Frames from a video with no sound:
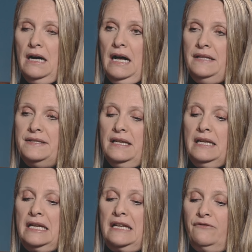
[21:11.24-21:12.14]
and
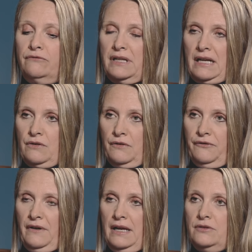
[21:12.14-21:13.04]
if we cannot
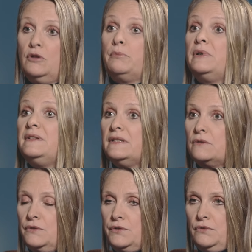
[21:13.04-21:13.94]
find a
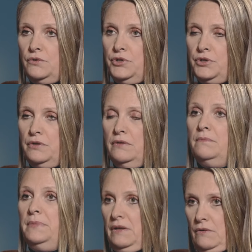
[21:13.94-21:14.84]
political solution
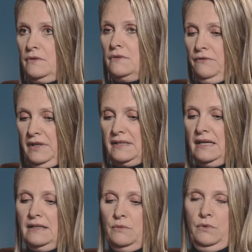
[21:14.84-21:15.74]
because of
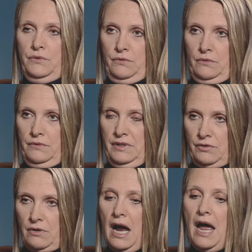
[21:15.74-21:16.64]
exactly what you
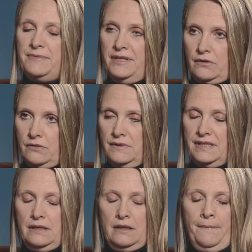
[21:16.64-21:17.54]
described,
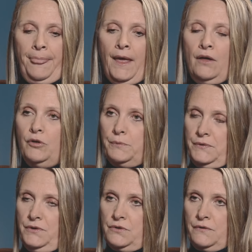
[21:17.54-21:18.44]
including the
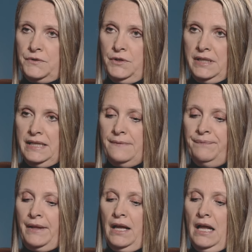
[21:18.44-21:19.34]
position of Turkey,
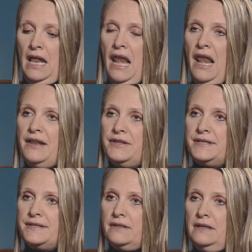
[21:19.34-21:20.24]

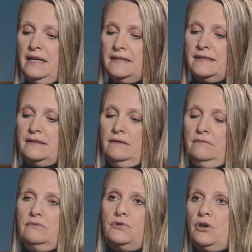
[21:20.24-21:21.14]
let's
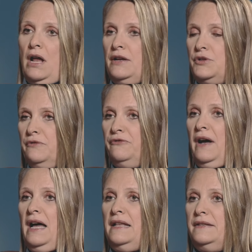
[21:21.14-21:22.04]
try to
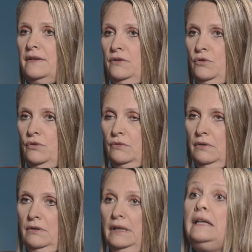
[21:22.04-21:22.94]
find,
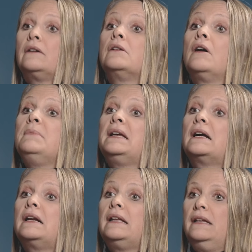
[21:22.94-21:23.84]

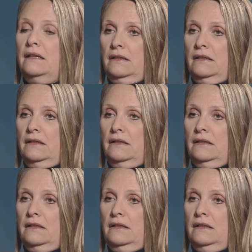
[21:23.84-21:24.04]
economically